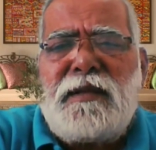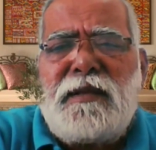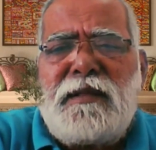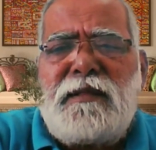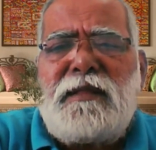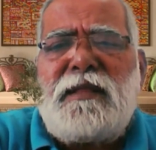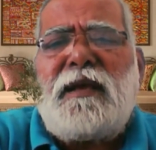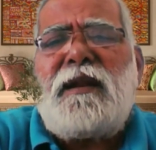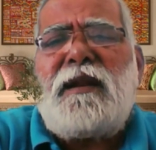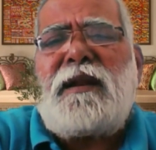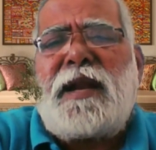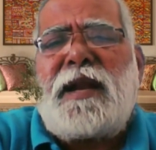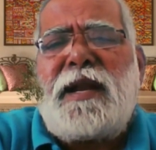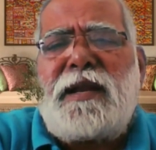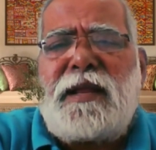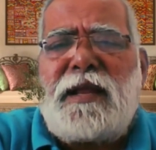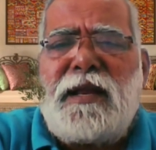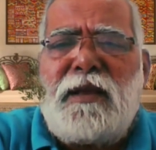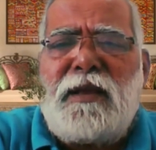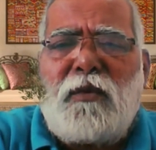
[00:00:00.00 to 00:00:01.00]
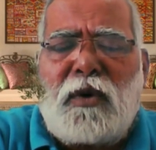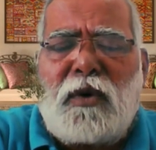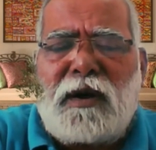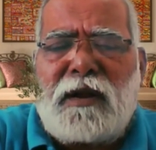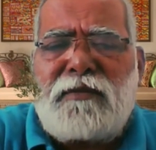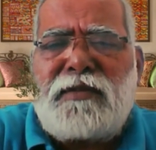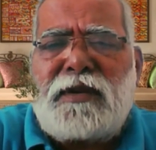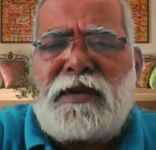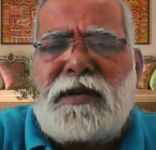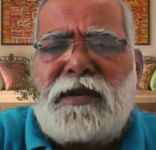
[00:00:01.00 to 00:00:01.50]
They'll write any one
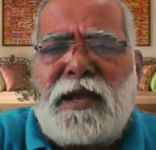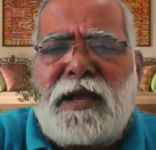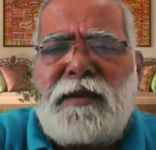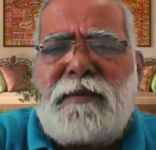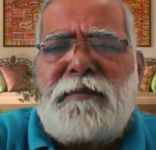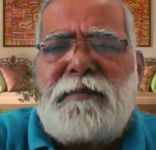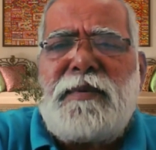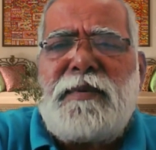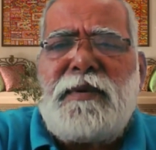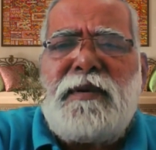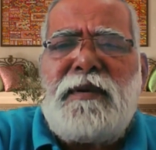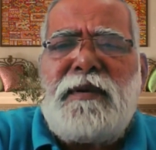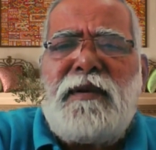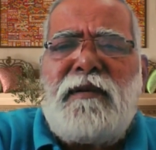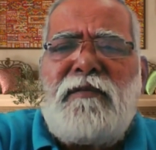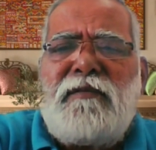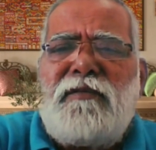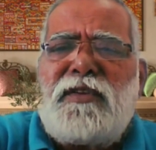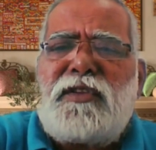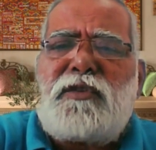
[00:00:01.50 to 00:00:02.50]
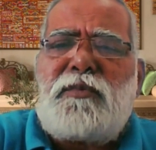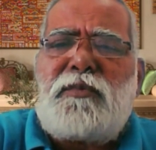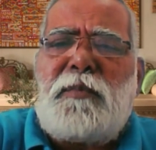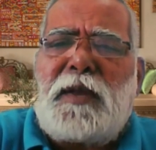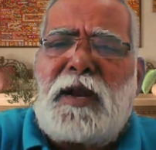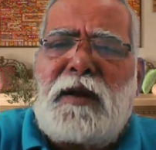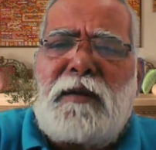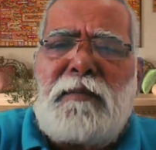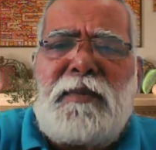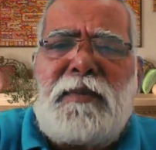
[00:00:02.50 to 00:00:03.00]
of the time, which may
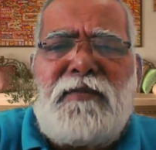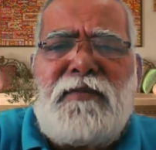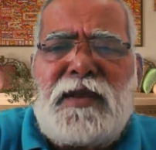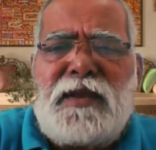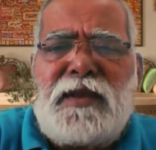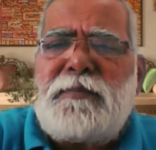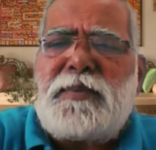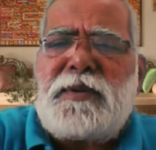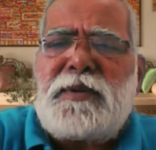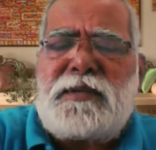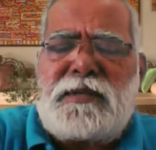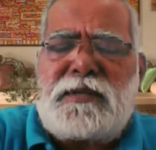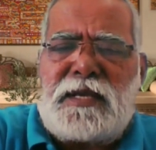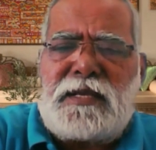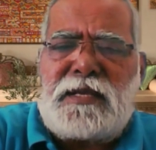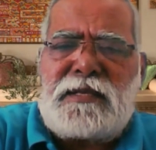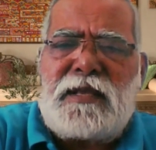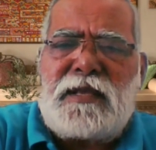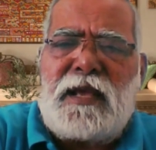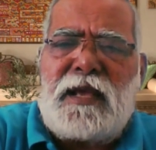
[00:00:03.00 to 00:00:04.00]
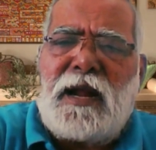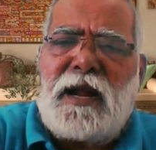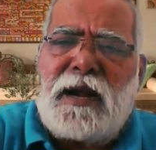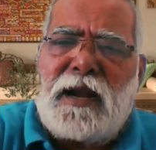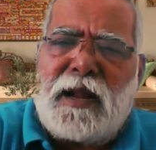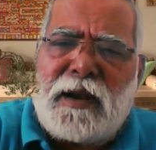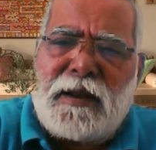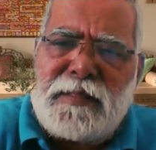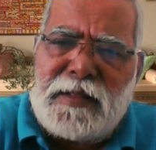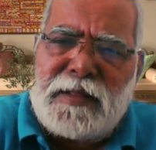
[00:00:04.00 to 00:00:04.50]
not be very precise. And
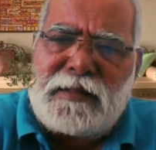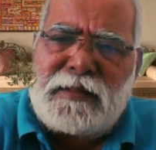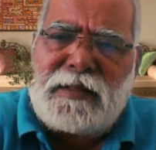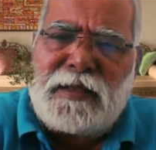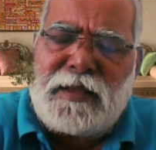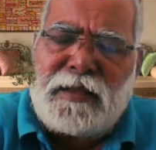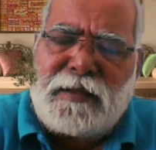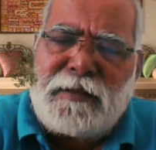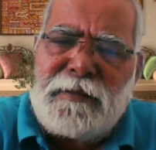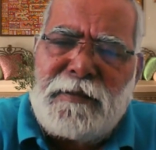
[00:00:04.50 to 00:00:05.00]
another thing,